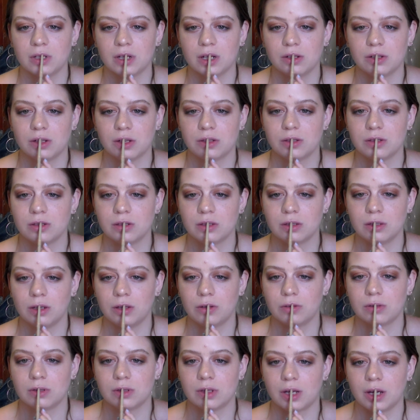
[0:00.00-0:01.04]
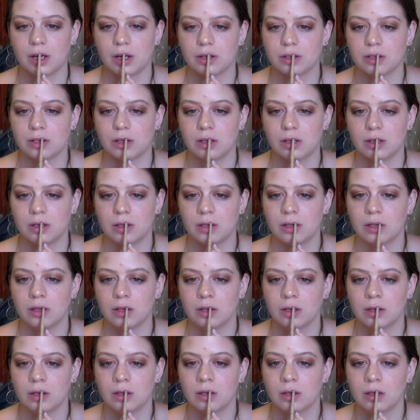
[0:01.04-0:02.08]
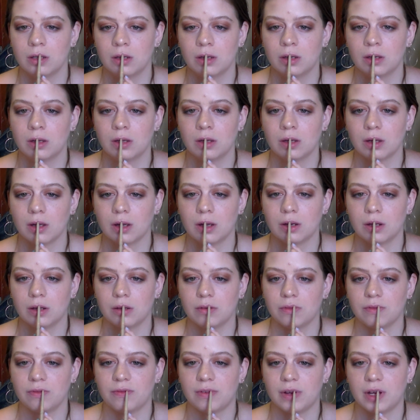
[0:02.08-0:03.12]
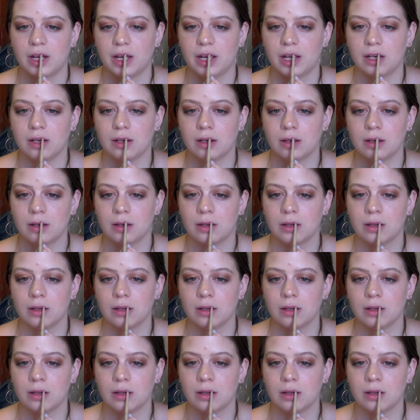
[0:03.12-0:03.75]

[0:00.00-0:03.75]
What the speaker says: and I just use that to kind of define